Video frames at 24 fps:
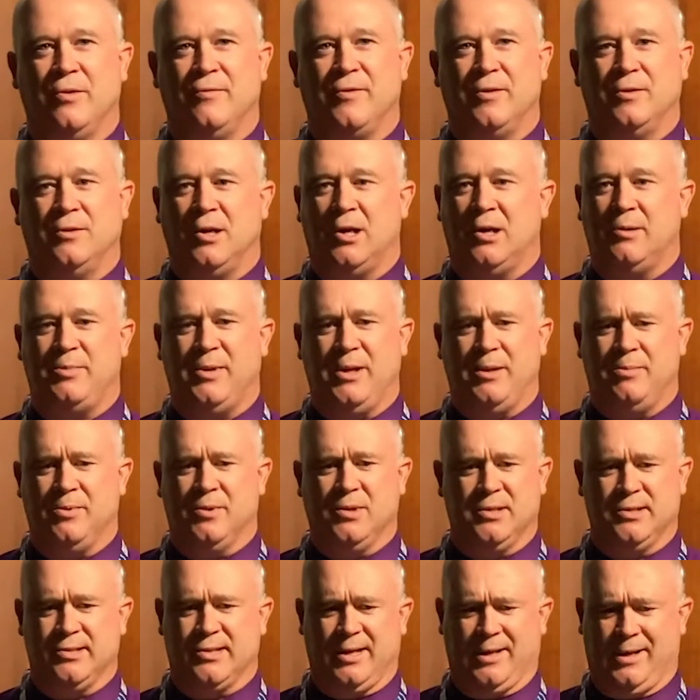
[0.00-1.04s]
for a lot of people
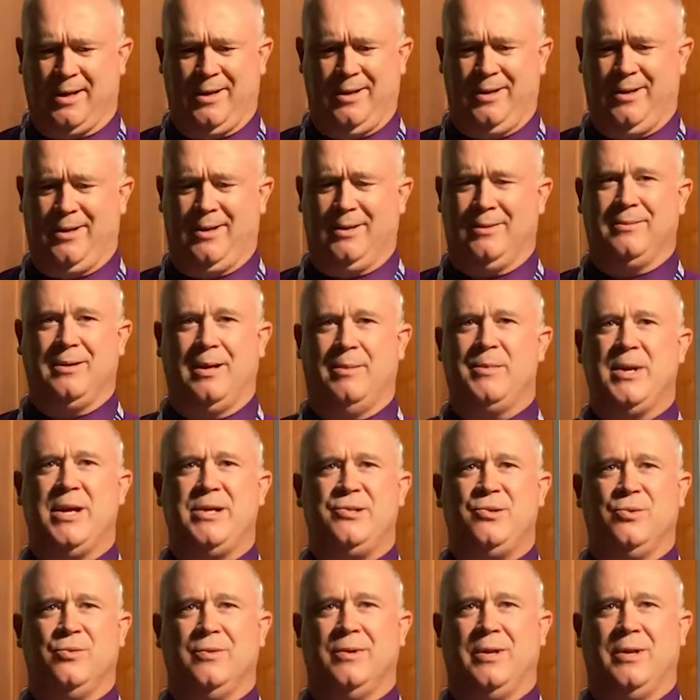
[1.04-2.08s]
is like, ah, I'm not doing